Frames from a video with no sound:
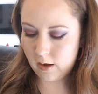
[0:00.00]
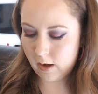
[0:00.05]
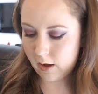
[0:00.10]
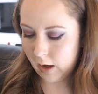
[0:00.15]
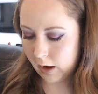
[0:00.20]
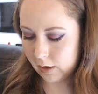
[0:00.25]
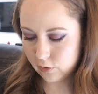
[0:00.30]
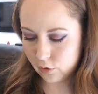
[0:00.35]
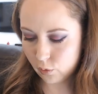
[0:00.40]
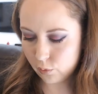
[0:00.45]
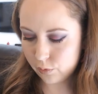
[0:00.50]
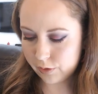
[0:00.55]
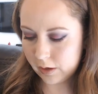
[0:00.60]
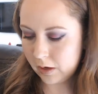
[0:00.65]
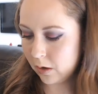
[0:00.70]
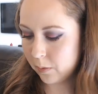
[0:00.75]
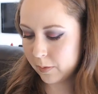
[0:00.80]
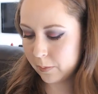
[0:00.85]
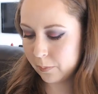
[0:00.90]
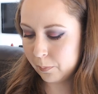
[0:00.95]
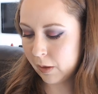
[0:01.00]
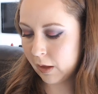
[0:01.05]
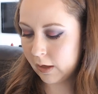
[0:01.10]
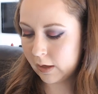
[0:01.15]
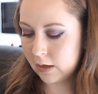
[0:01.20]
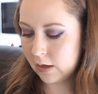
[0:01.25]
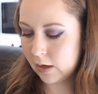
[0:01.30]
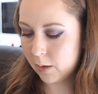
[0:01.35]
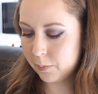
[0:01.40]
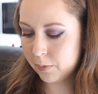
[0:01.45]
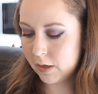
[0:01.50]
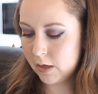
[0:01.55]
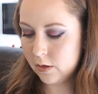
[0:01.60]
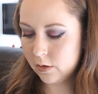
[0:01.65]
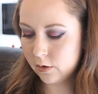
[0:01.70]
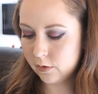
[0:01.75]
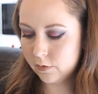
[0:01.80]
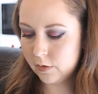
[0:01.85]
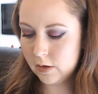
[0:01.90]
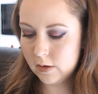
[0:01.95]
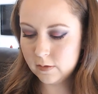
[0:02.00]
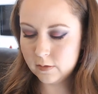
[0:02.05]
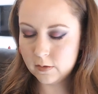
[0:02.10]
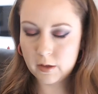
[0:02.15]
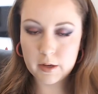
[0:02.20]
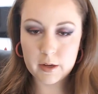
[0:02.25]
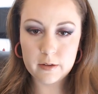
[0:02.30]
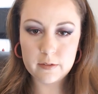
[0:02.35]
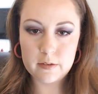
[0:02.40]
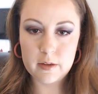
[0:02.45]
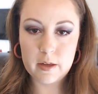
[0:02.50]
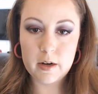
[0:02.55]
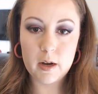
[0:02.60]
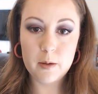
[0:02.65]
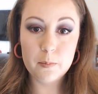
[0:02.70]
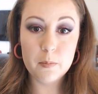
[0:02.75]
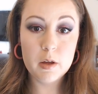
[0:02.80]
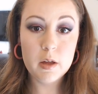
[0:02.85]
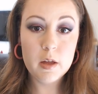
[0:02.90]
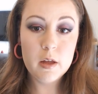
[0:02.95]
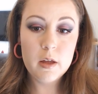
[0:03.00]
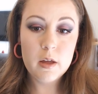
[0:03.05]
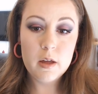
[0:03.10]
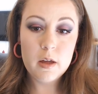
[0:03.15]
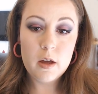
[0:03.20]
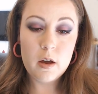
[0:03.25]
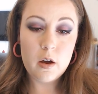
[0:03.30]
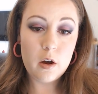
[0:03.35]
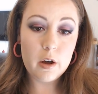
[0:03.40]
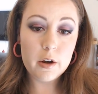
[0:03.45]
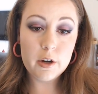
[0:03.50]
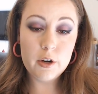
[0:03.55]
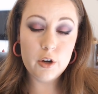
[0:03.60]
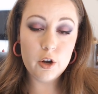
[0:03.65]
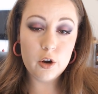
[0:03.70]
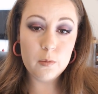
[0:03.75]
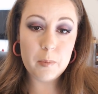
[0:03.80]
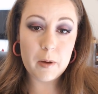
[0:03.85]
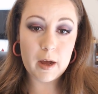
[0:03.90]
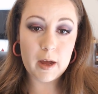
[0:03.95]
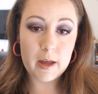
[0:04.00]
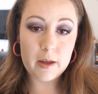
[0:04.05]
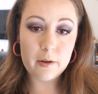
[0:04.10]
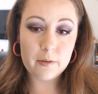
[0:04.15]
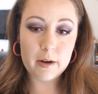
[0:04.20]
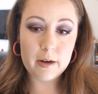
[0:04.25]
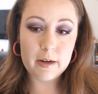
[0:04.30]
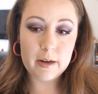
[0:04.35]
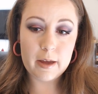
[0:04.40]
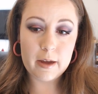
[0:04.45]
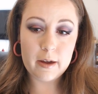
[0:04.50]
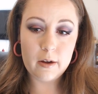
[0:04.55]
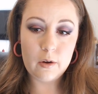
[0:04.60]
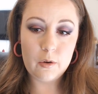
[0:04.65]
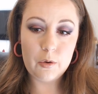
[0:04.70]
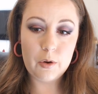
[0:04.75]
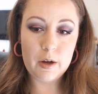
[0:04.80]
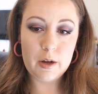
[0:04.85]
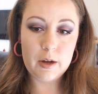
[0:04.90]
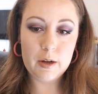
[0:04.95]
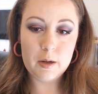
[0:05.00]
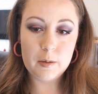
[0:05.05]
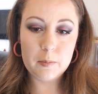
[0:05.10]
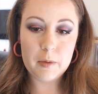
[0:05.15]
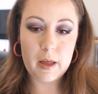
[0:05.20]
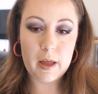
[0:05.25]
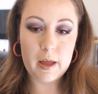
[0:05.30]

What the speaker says: I don't think I'll be picking up either of these. Like I said, I'm on a no buy right now.